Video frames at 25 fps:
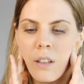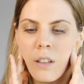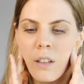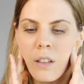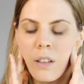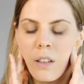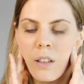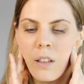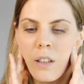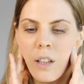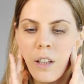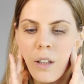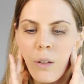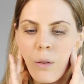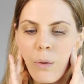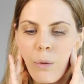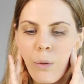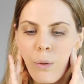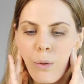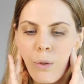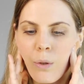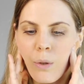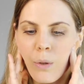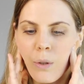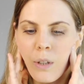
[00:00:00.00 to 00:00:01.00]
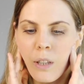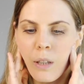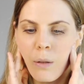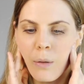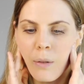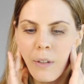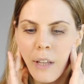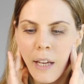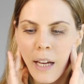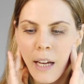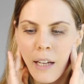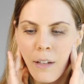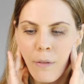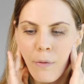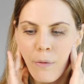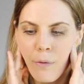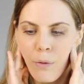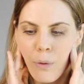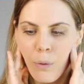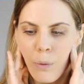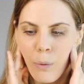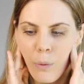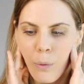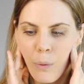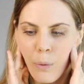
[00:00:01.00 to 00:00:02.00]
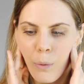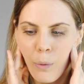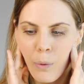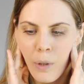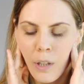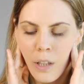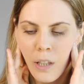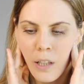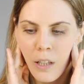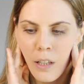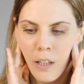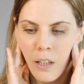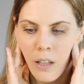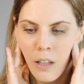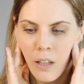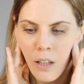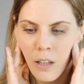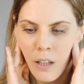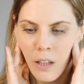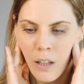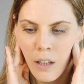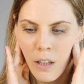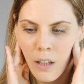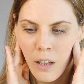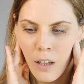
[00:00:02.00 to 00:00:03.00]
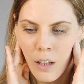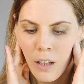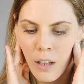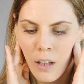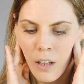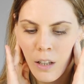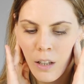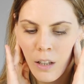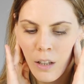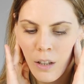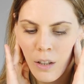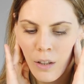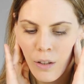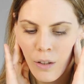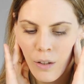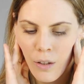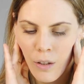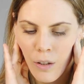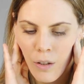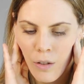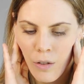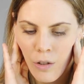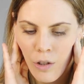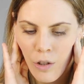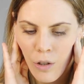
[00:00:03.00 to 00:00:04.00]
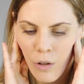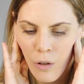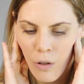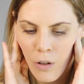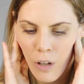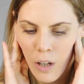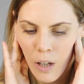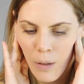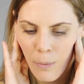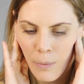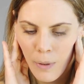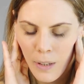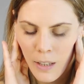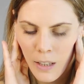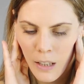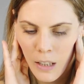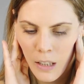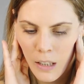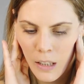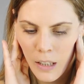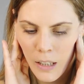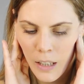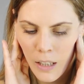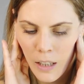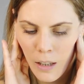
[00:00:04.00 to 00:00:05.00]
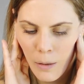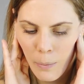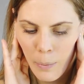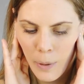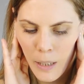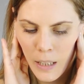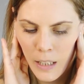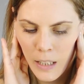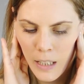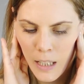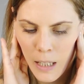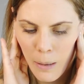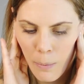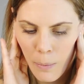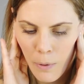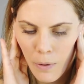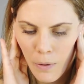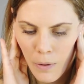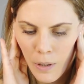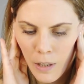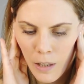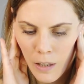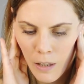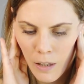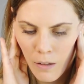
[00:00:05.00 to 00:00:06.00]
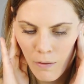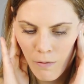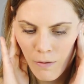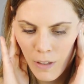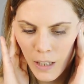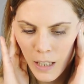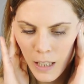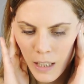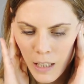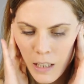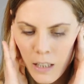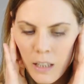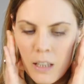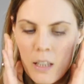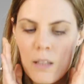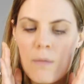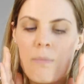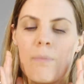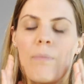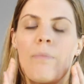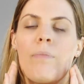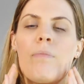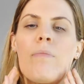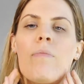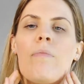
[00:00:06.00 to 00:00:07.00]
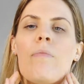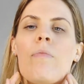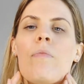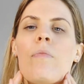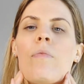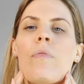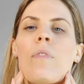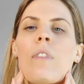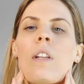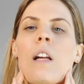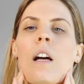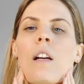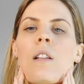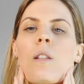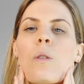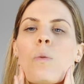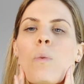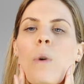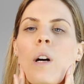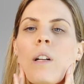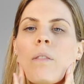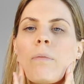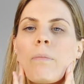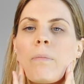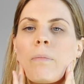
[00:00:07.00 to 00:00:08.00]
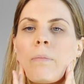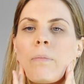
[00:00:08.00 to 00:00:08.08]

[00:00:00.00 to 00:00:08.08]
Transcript: And you can also tilt the head forward so your jaw comes a little bit deeper into the fingers. Last one.